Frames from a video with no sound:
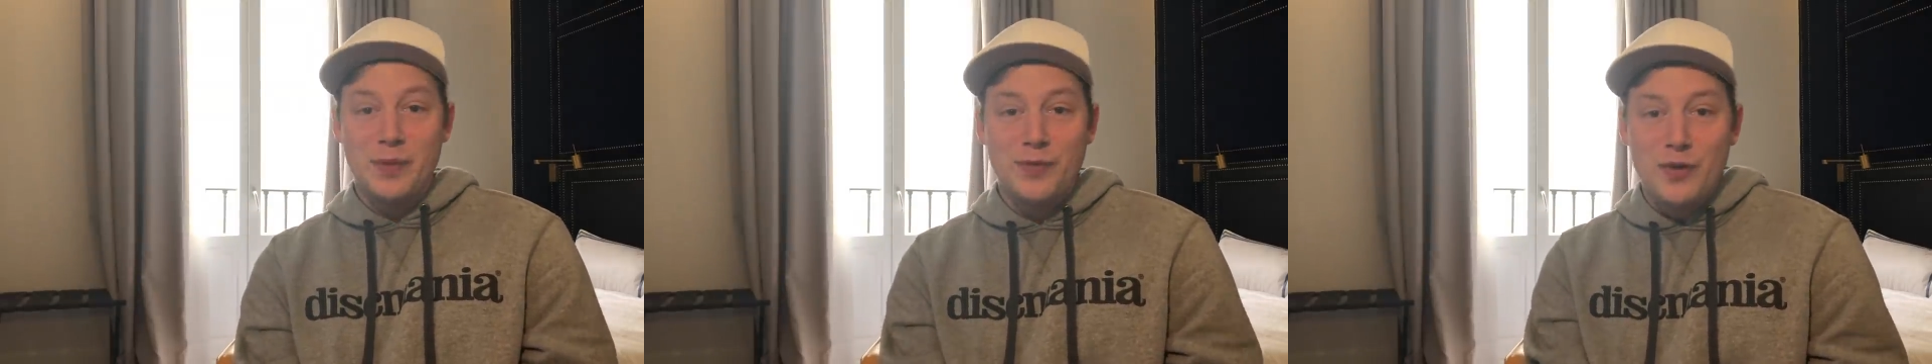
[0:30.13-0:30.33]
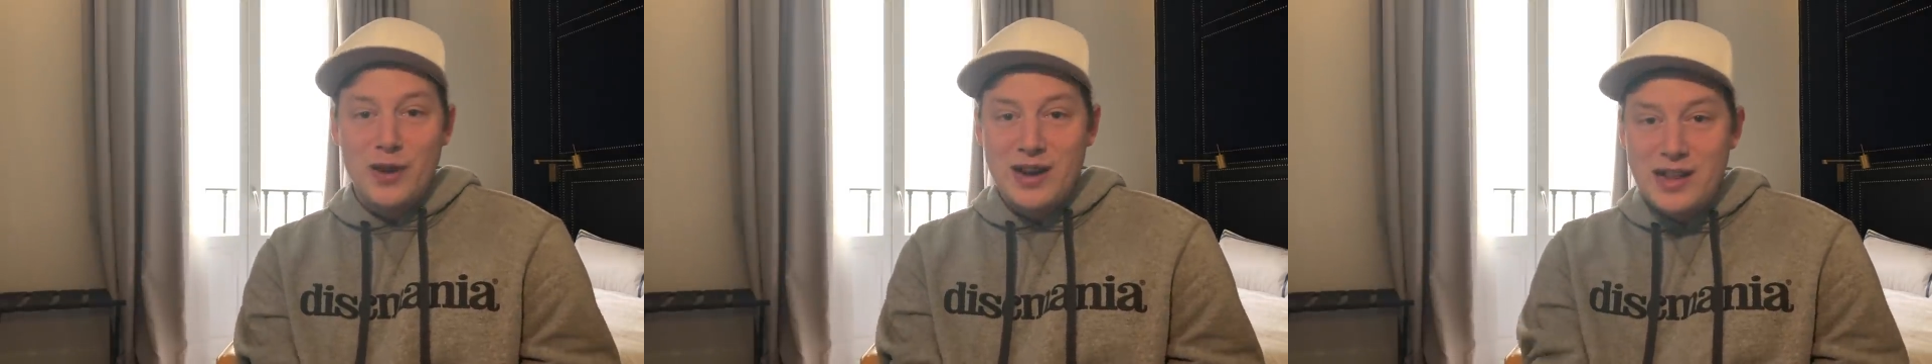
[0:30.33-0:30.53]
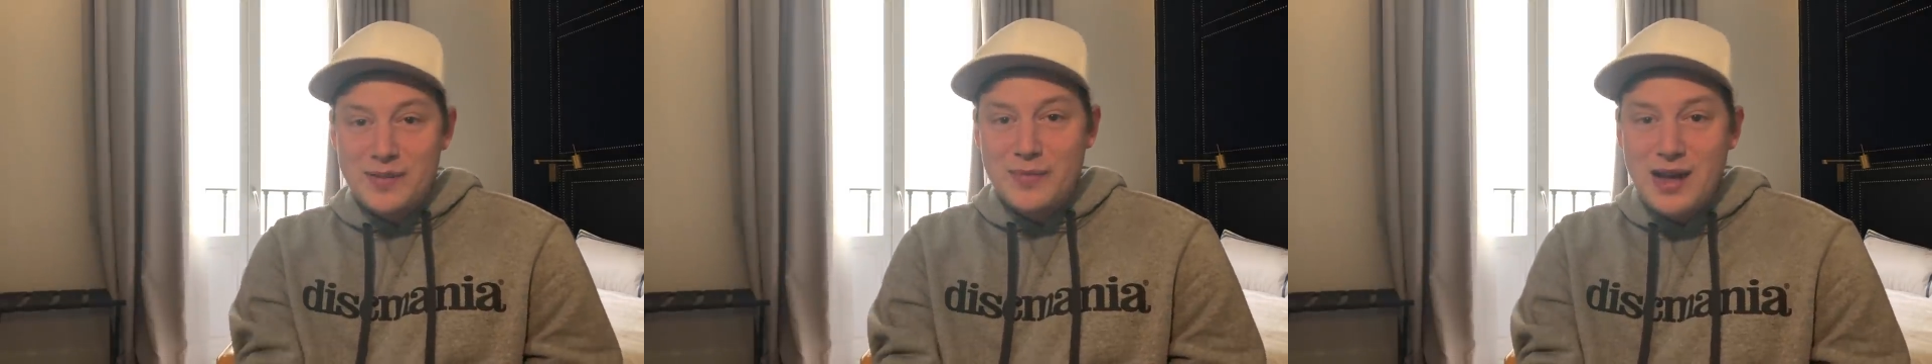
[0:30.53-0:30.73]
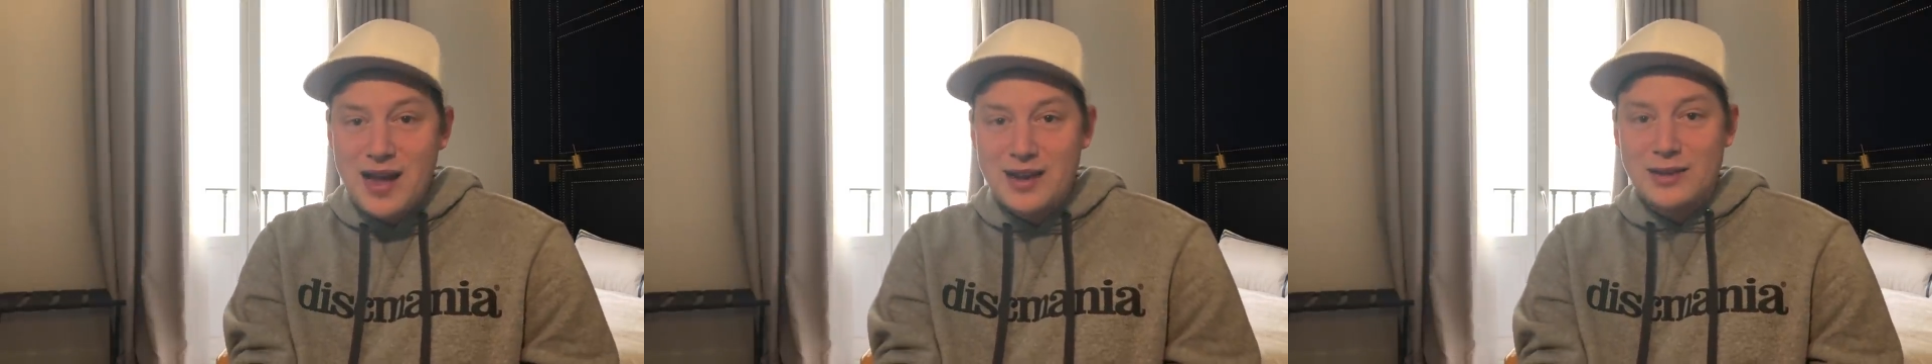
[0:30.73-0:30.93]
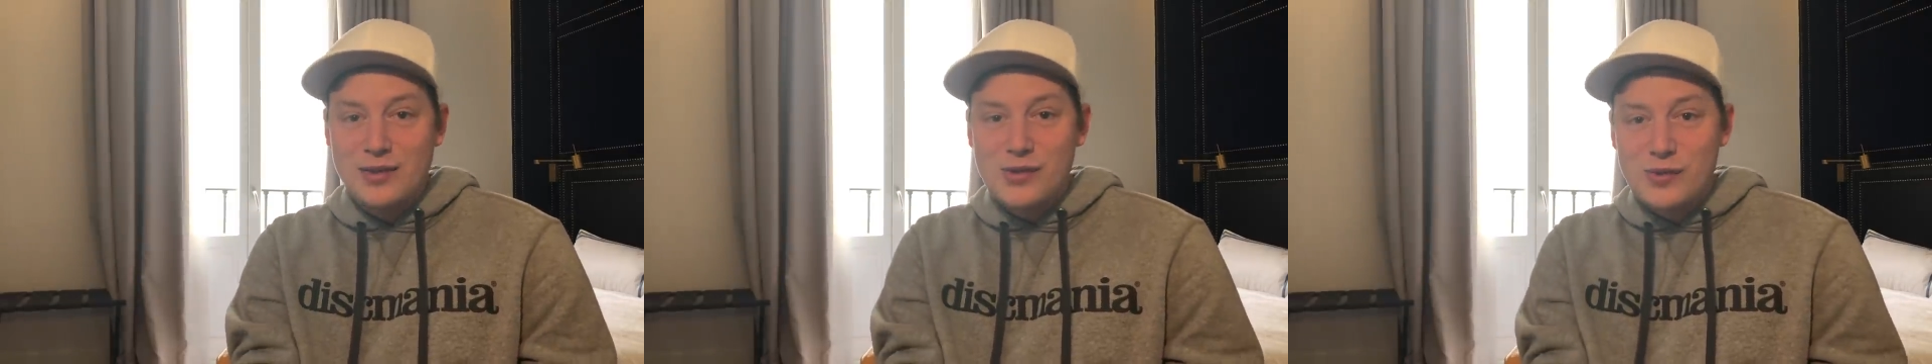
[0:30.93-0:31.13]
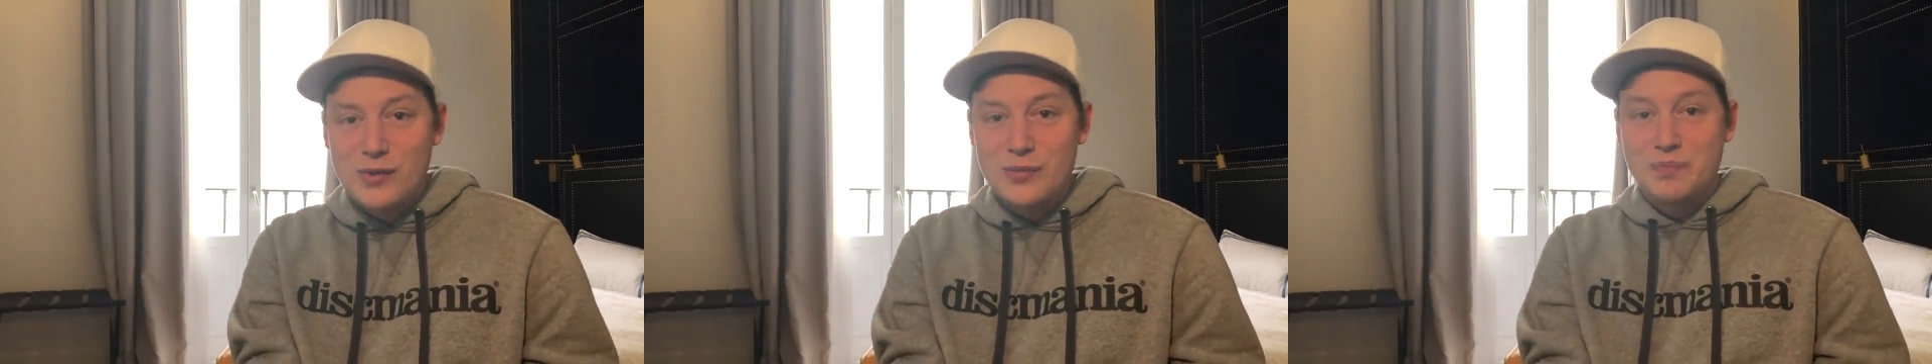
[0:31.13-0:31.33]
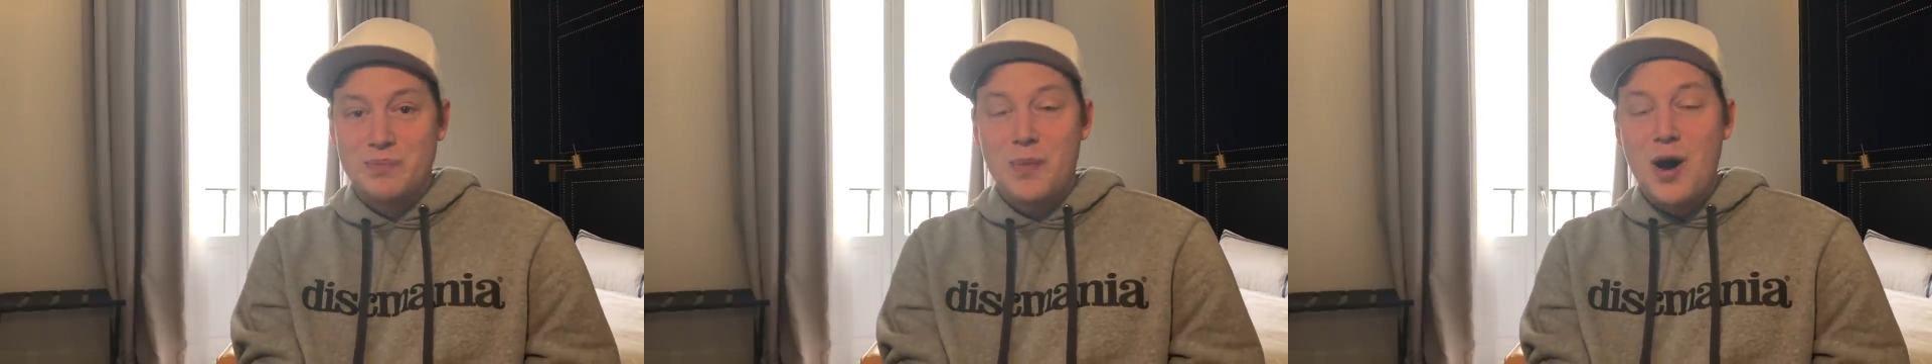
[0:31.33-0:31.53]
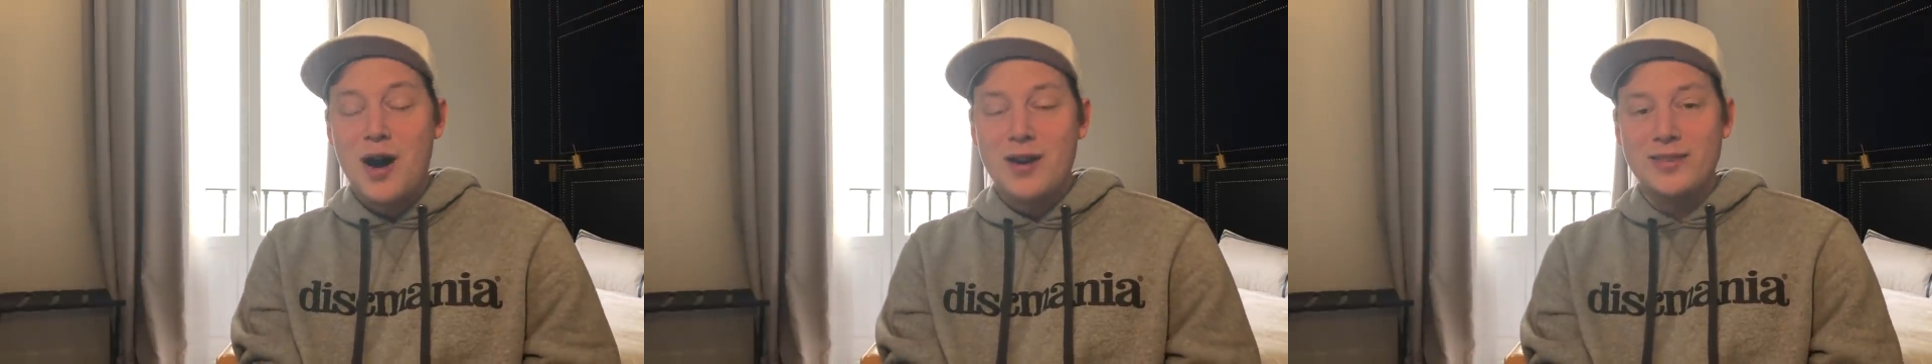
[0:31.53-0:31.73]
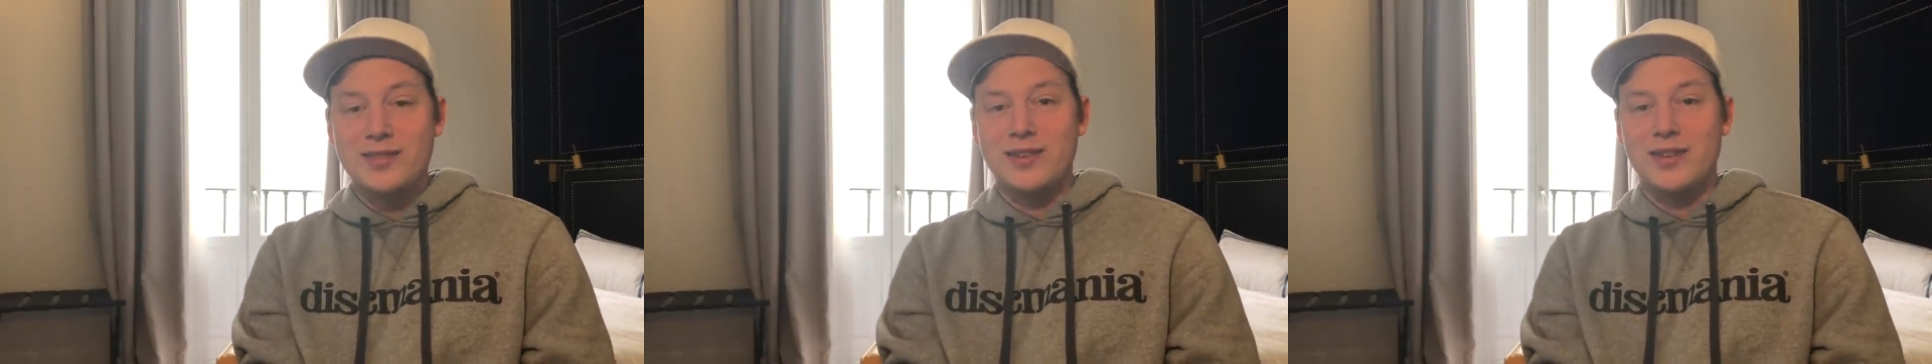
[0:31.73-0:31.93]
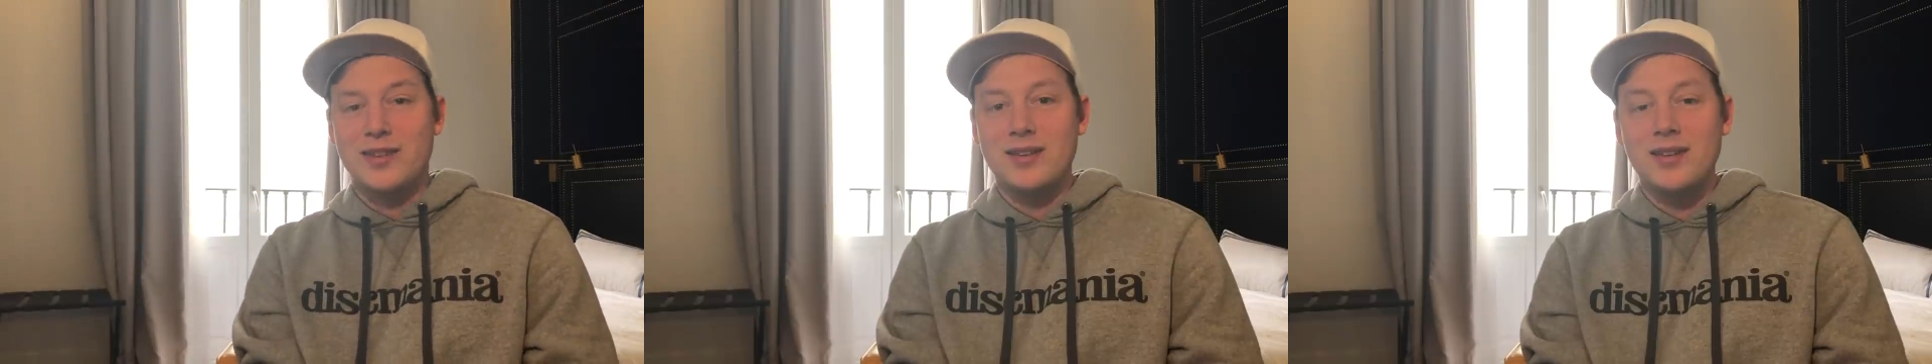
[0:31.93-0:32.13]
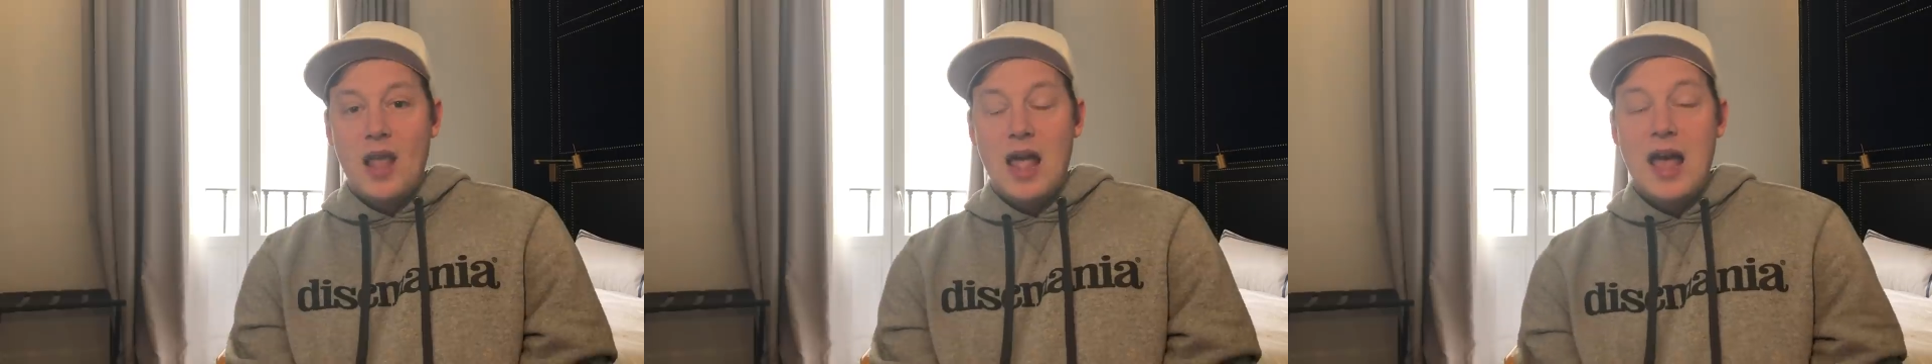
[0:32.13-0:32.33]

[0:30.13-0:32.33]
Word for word: before heading back to Boston.